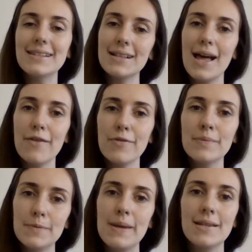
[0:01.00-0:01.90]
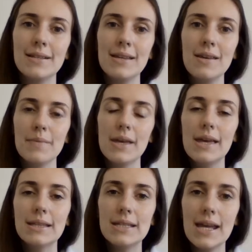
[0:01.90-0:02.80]
Claire from Speech Leap.
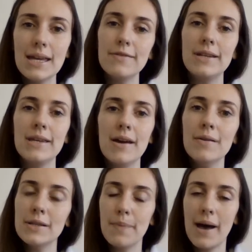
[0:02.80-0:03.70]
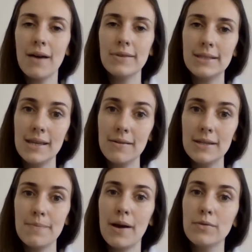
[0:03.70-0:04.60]
Today's video is part of a
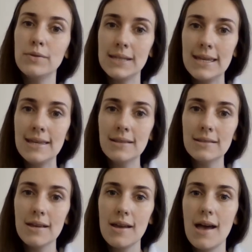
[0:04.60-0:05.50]
series about routines,